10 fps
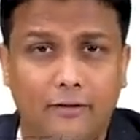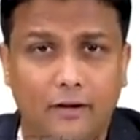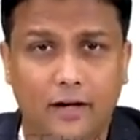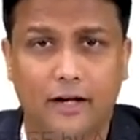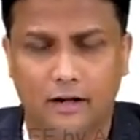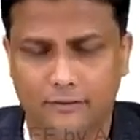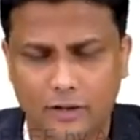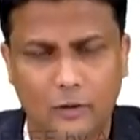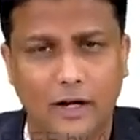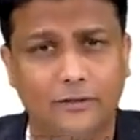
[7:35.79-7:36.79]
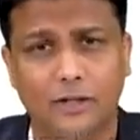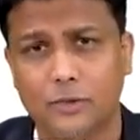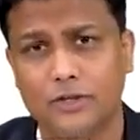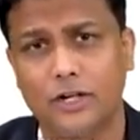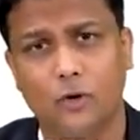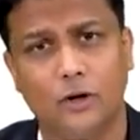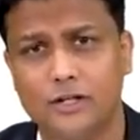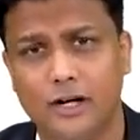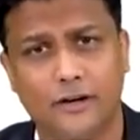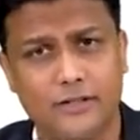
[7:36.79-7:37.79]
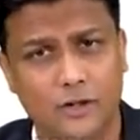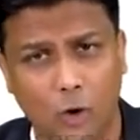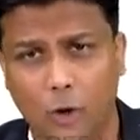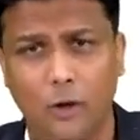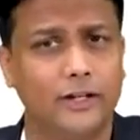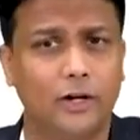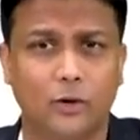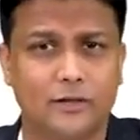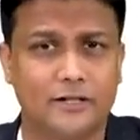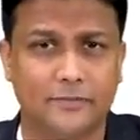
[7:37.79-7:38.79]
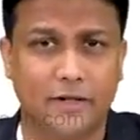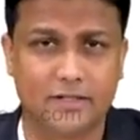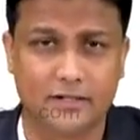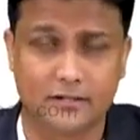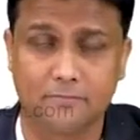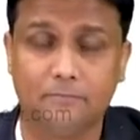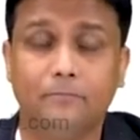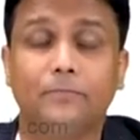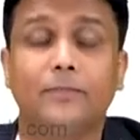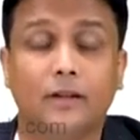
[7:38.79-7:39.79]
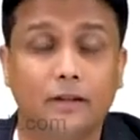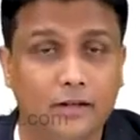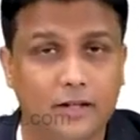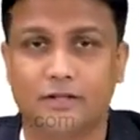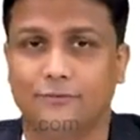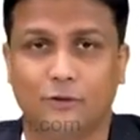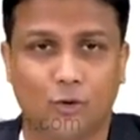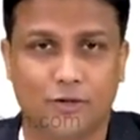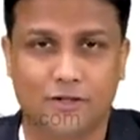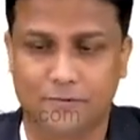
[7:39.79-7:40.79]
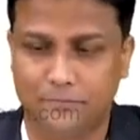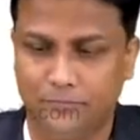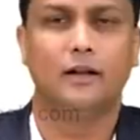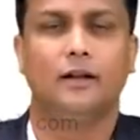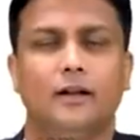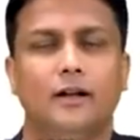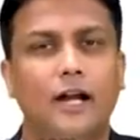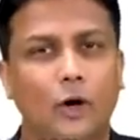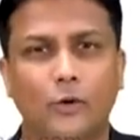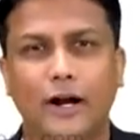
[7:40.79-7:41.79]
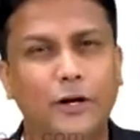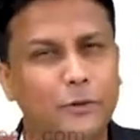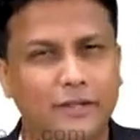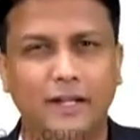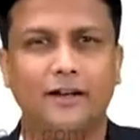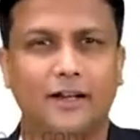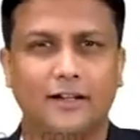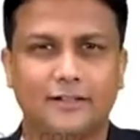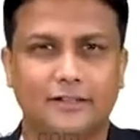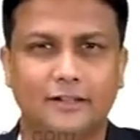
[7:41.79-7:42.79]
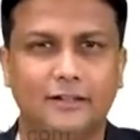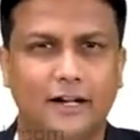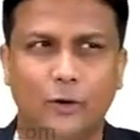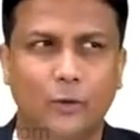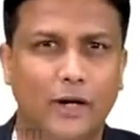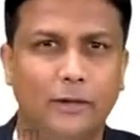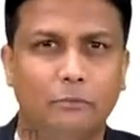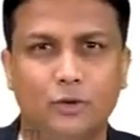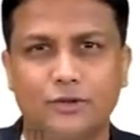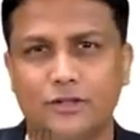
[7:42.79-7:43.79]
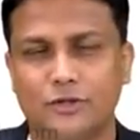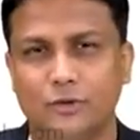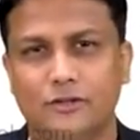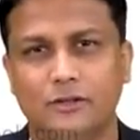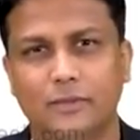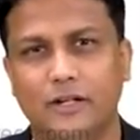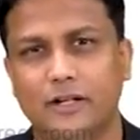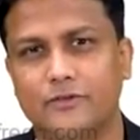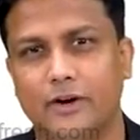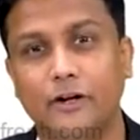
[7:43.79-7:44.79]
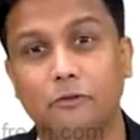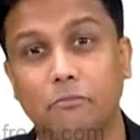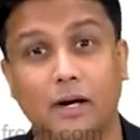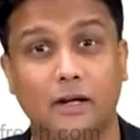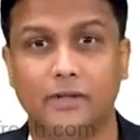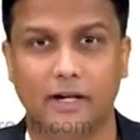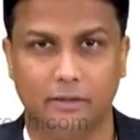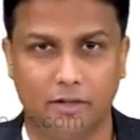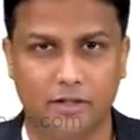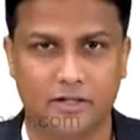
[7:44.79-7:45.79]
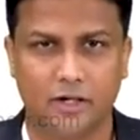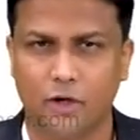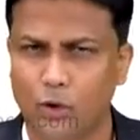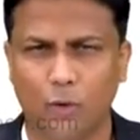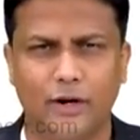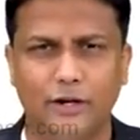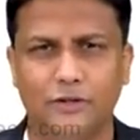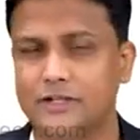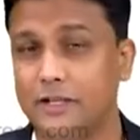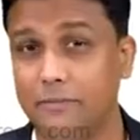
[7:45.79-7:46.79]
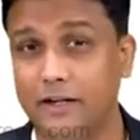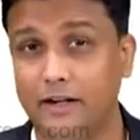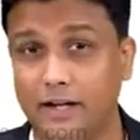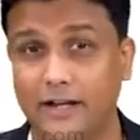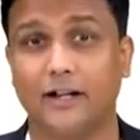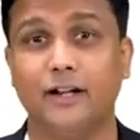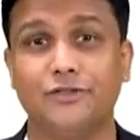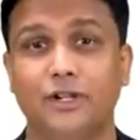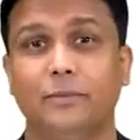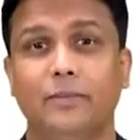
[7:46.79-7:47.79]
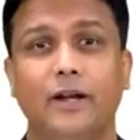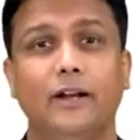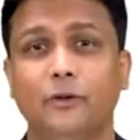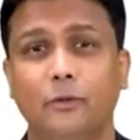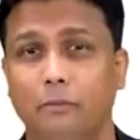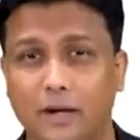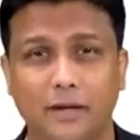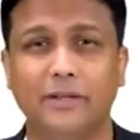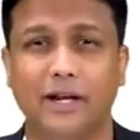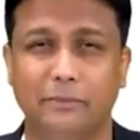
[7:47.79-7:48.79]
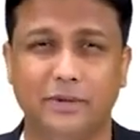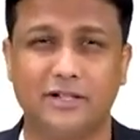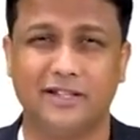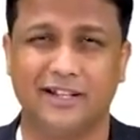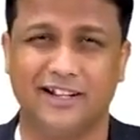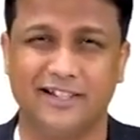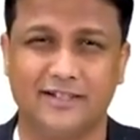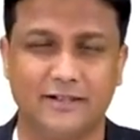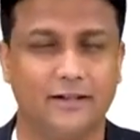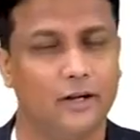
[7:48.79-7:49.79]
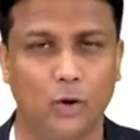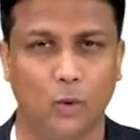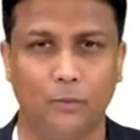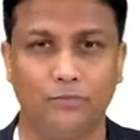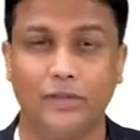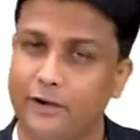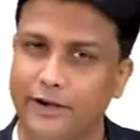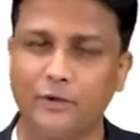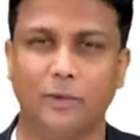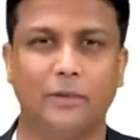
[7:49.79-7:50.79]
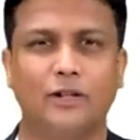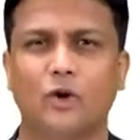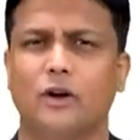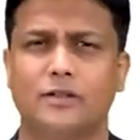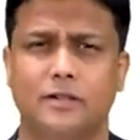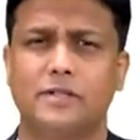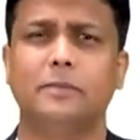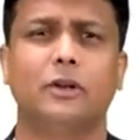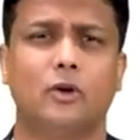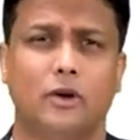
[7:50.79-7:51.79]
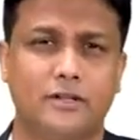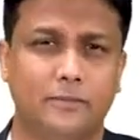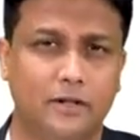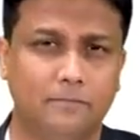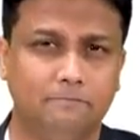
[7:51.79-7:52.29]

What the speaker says: Like will you have the posterior intercostal arteries in all the intercostal spaces? Yes, of course. Now try to think like this here. I don't know why most of the students will be just trying to mug up the numbers. Don't try to just simply directly jump and mug up the numbers there, guys. No. Try to apply the concept, simple concept.